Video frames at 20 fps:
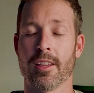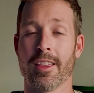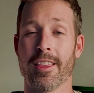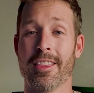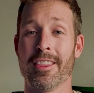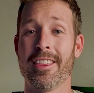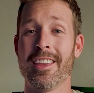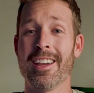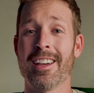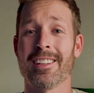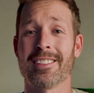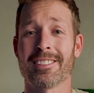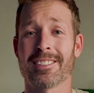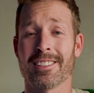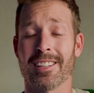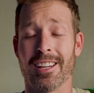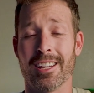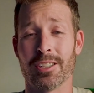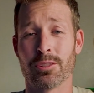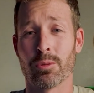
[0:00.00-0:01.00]
This
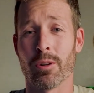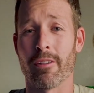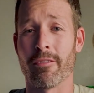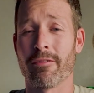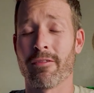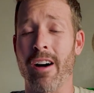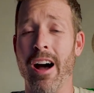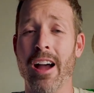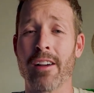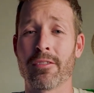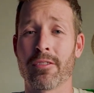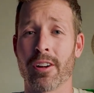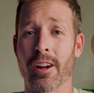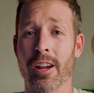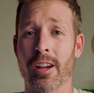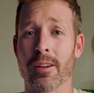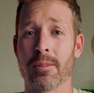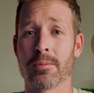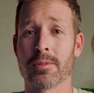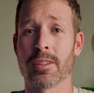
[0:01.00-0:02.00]
is what 5
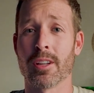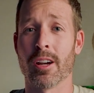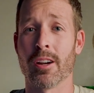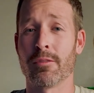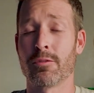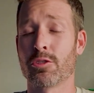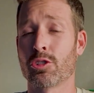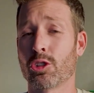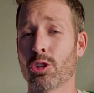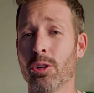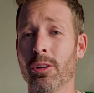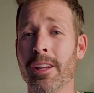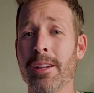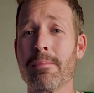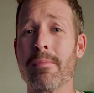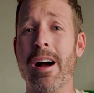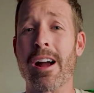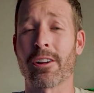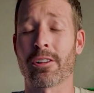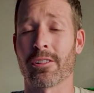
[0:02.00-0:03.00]
grams of truly
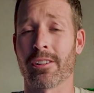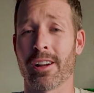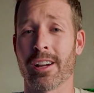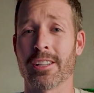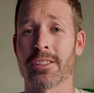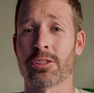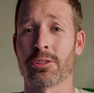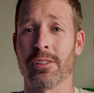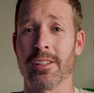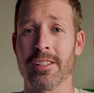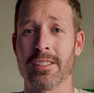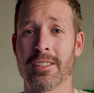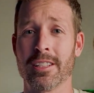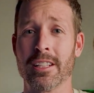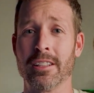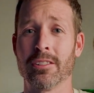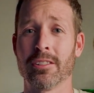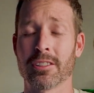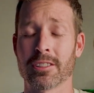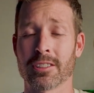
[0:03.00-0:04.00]
micronized
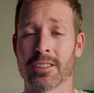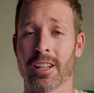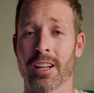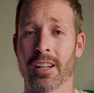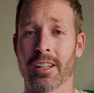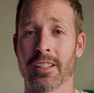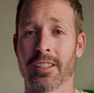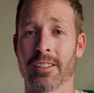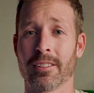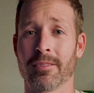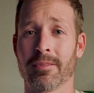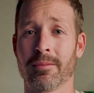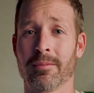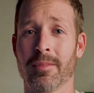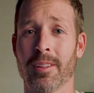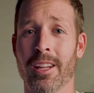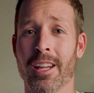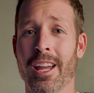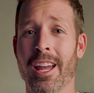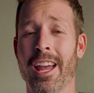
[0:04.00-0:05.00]
creatine looks like.
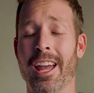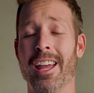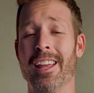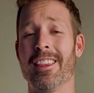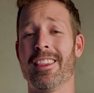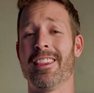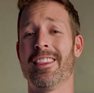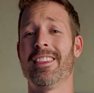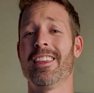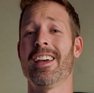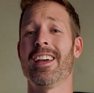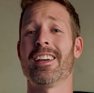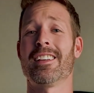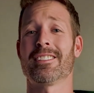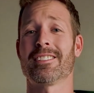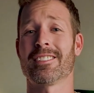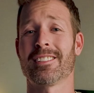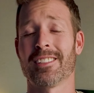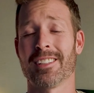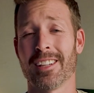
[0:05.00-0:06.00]
And this
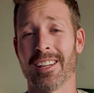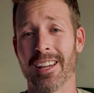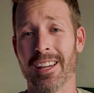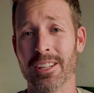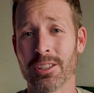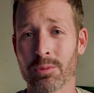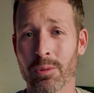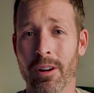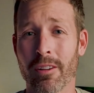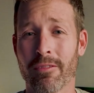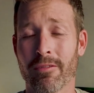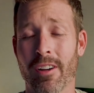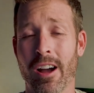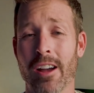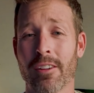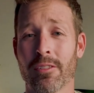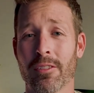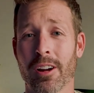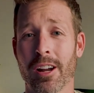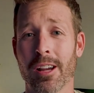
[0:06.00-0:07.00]
is what
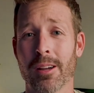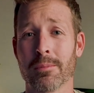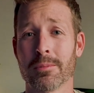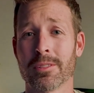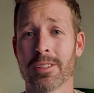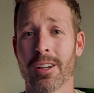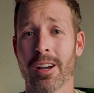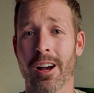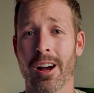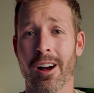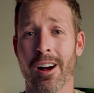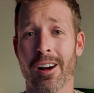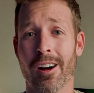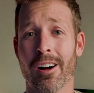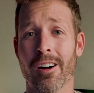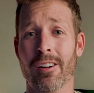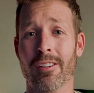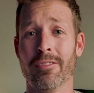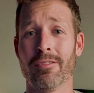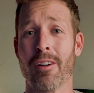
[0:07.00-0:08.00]
5 grams
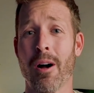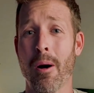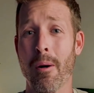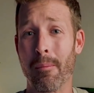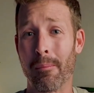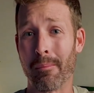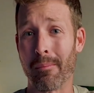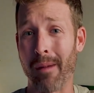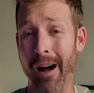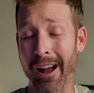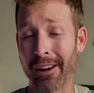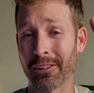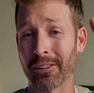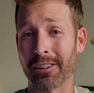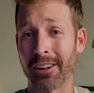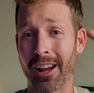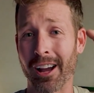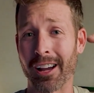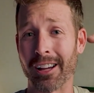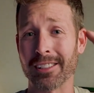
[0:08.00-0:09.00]
of
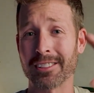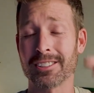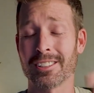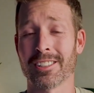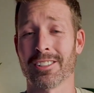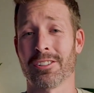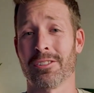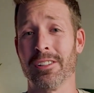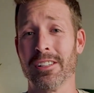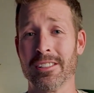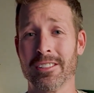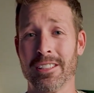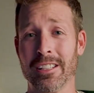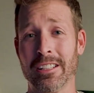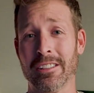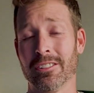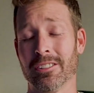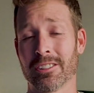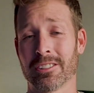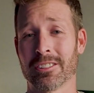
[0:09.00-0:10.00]
micronized
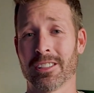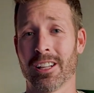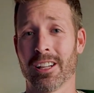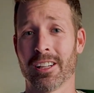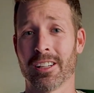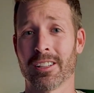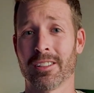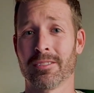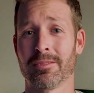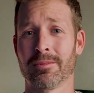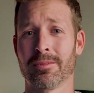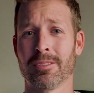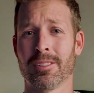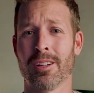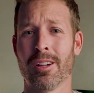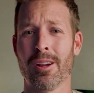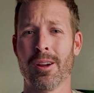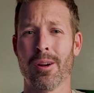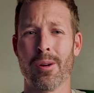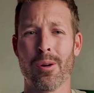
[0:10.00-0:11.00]
creatine looks like.
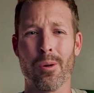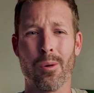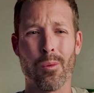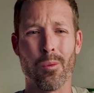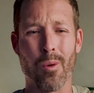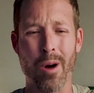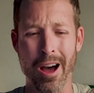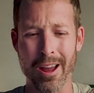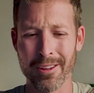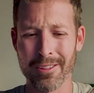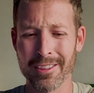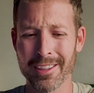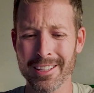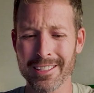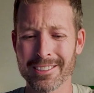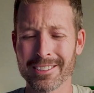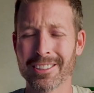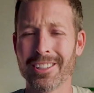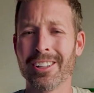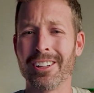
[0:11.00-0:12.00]
Why do
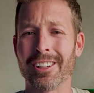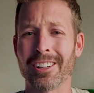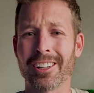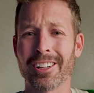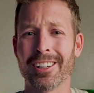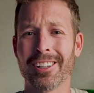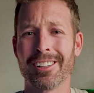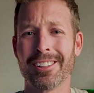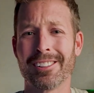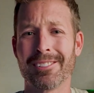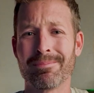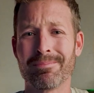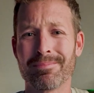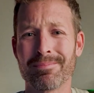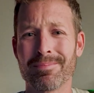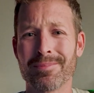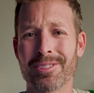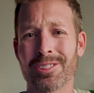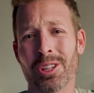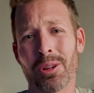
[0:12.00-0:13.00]
these look
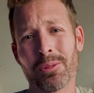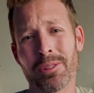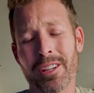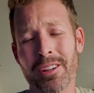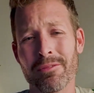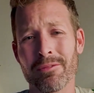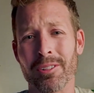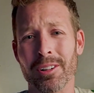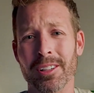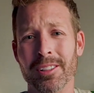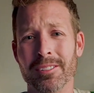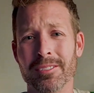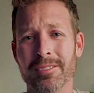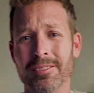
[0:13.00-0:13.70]
so different?